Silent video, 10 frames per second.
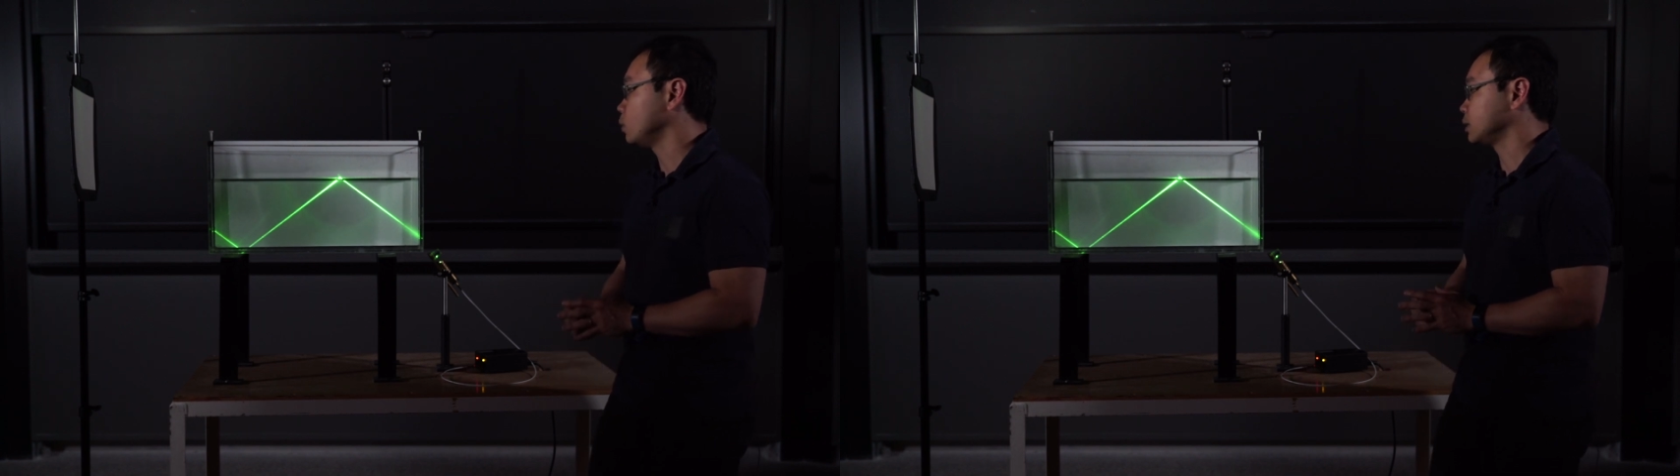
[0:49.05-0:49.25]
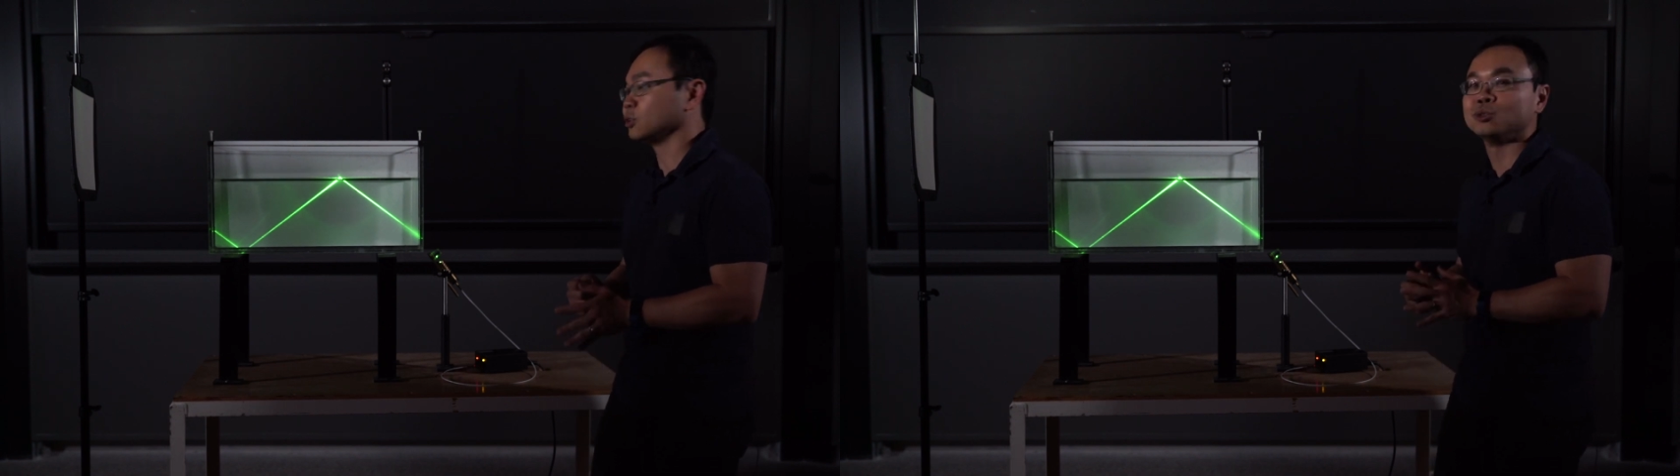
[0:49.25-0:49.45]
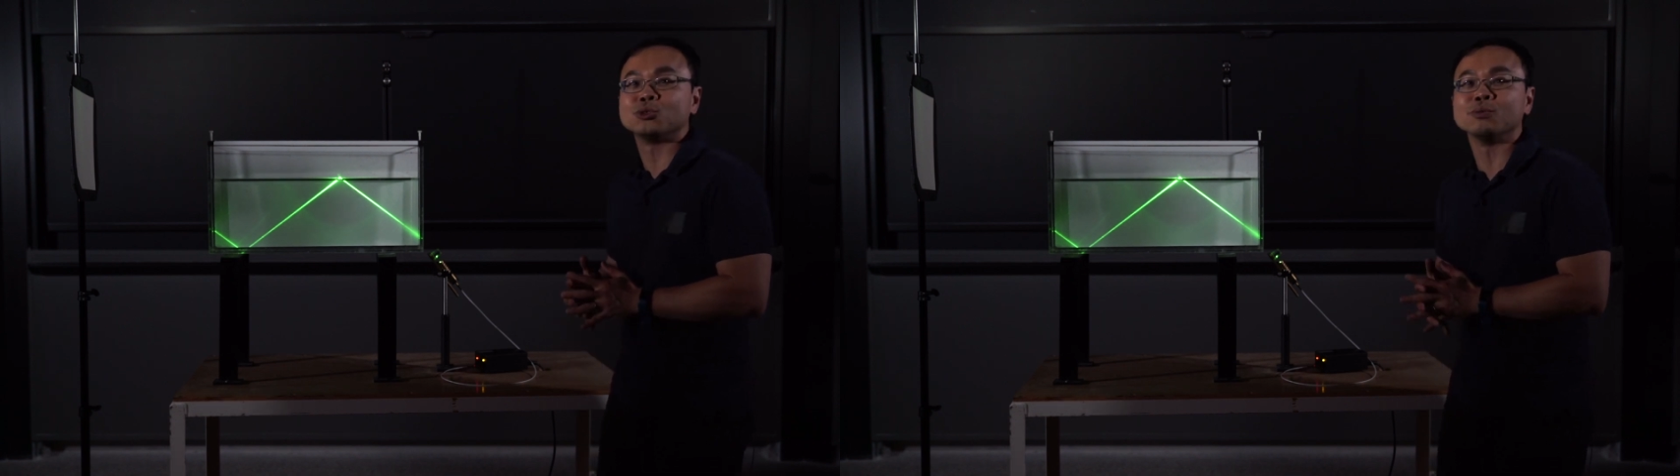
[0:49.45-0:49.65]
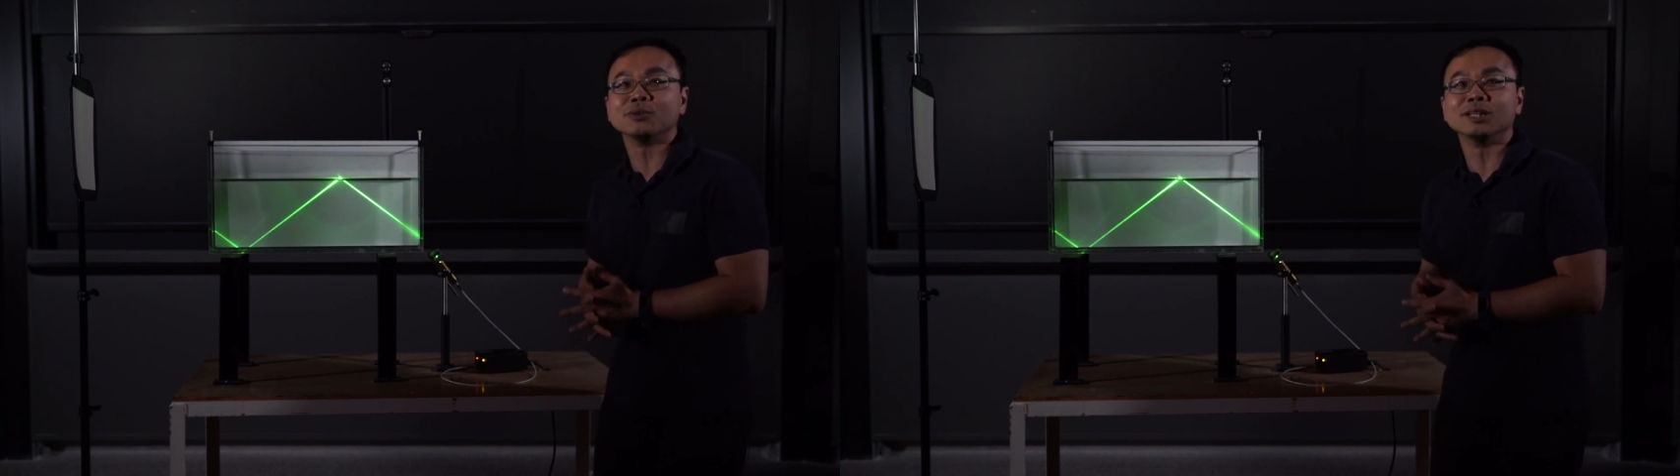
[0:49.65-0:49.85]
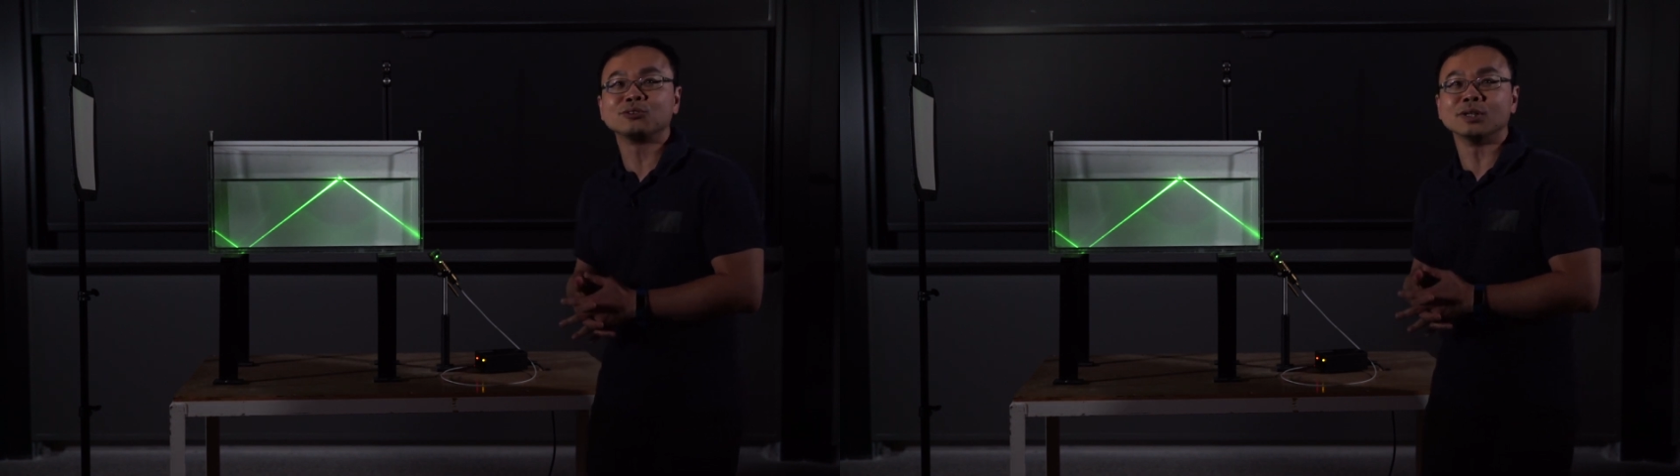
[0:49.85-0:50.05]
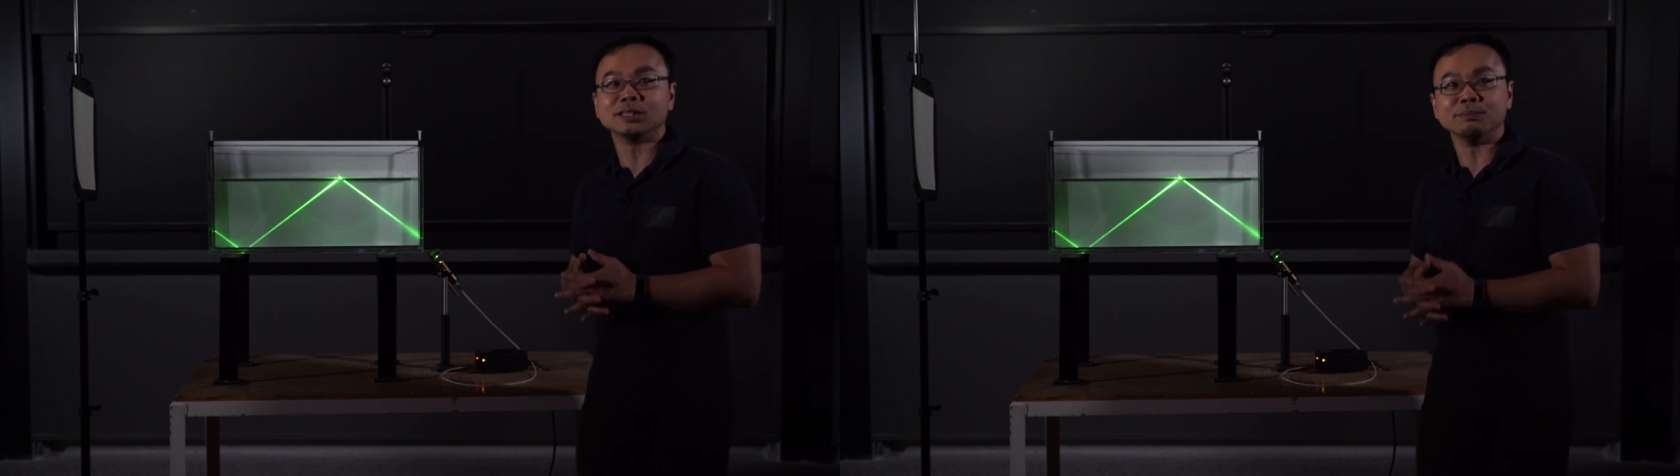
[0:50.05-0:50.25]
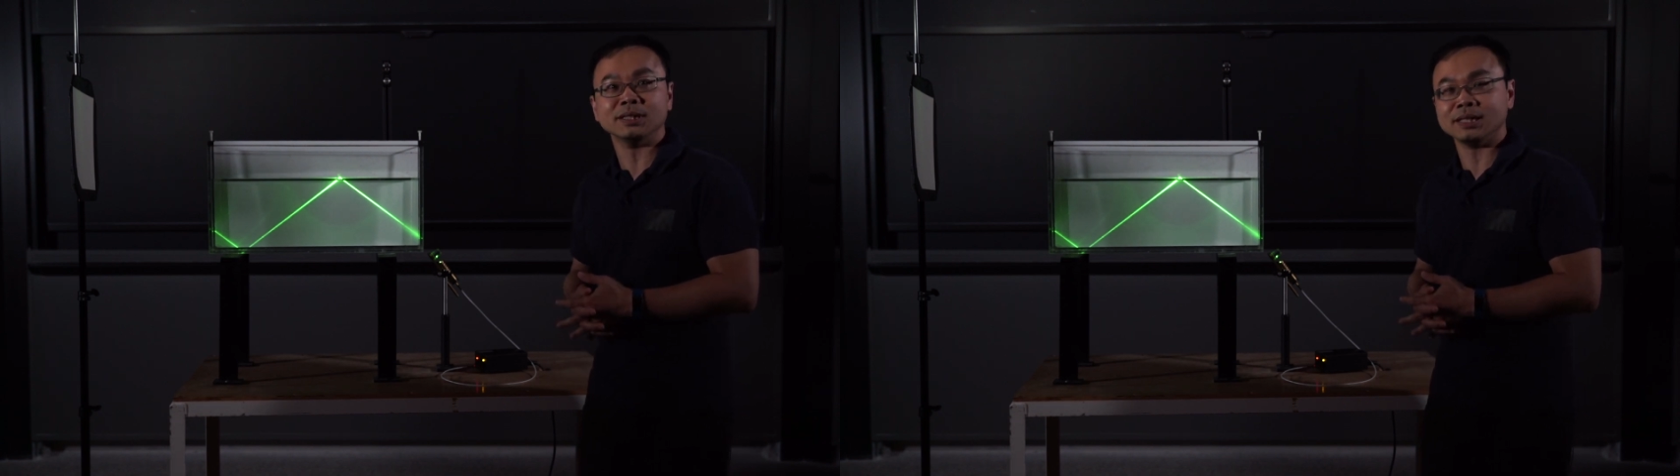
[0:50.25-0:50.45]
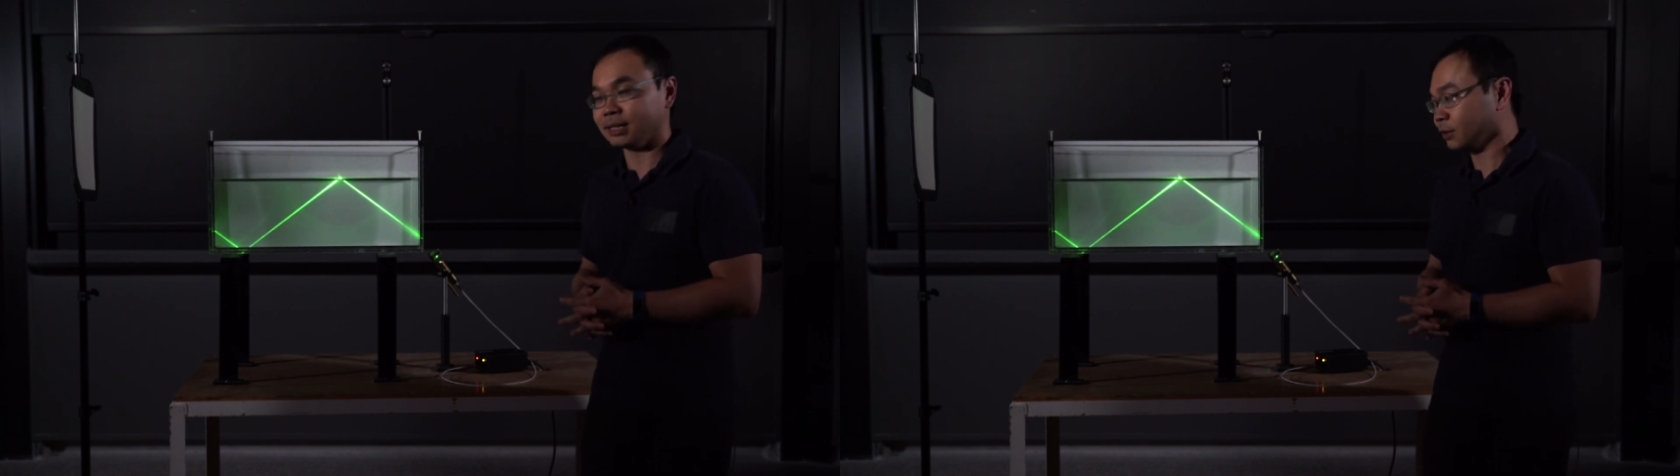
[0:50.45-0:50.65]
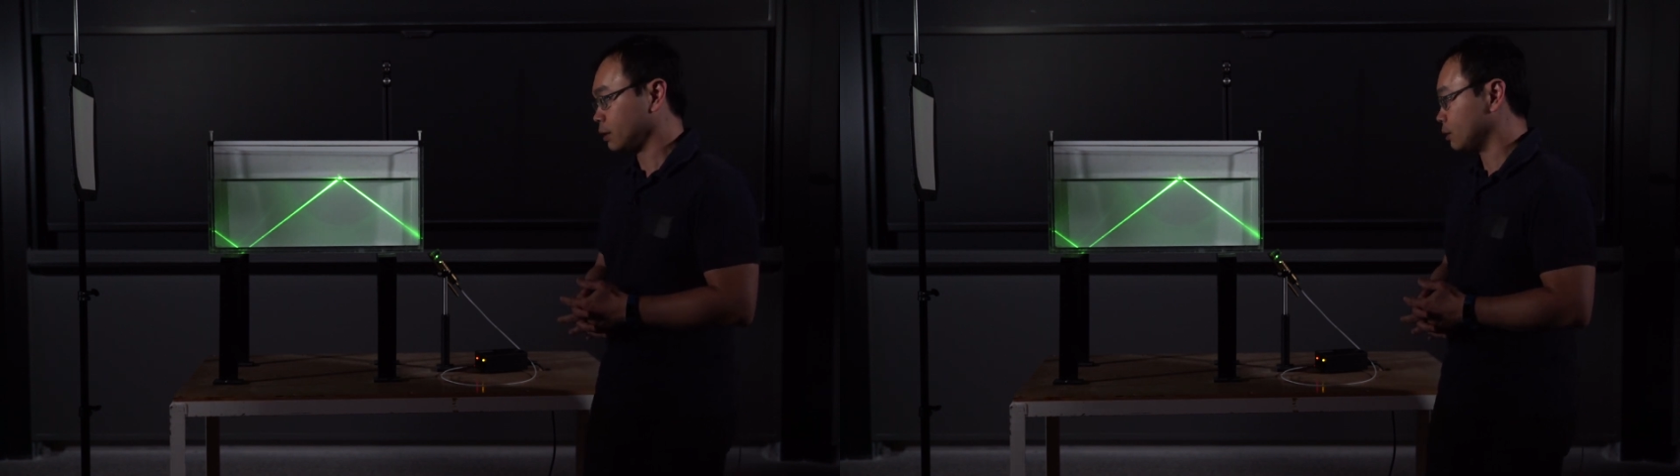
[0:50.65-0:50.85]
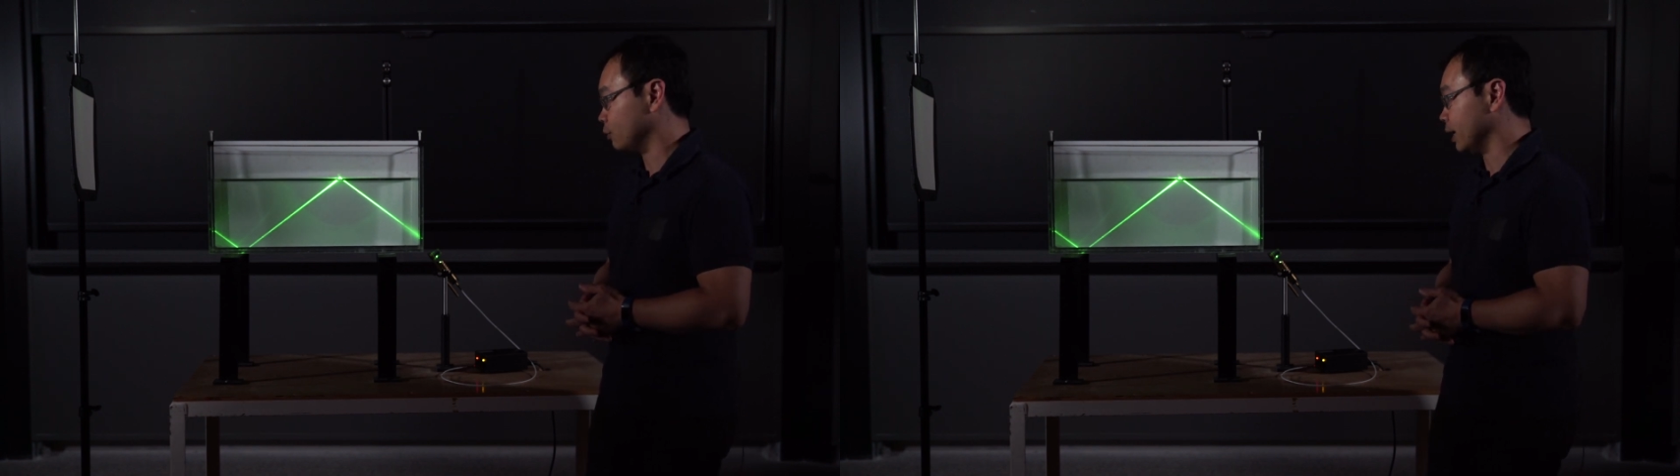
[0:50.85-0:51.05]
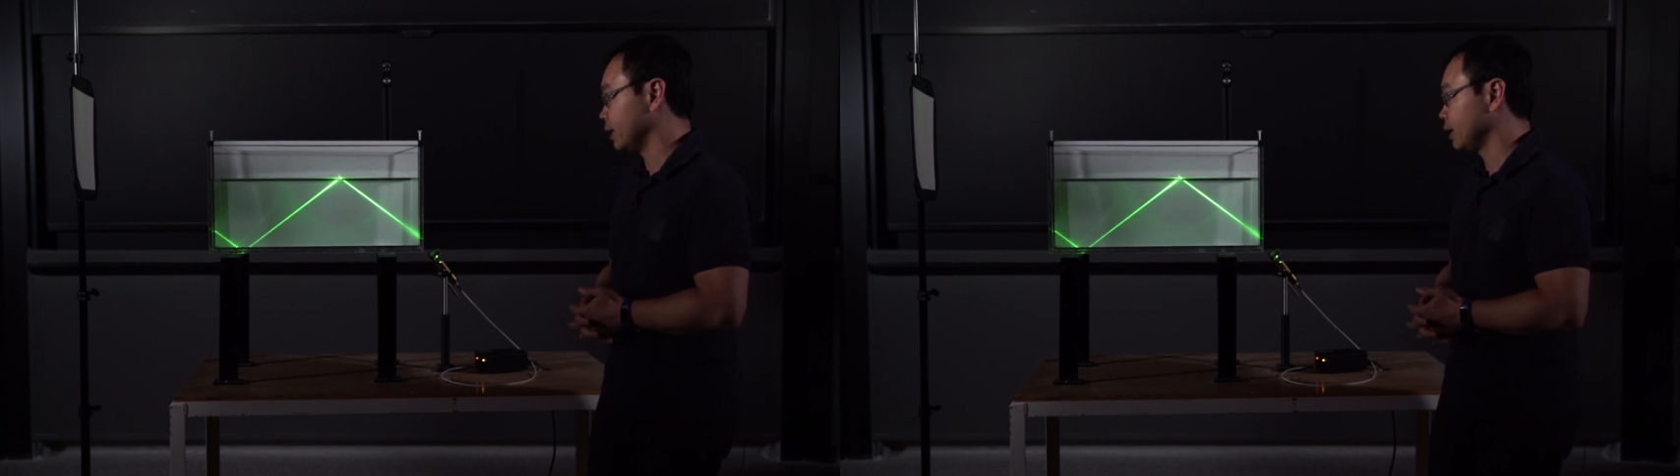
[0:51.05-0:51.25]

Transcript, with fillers: solution for the transmitted ray.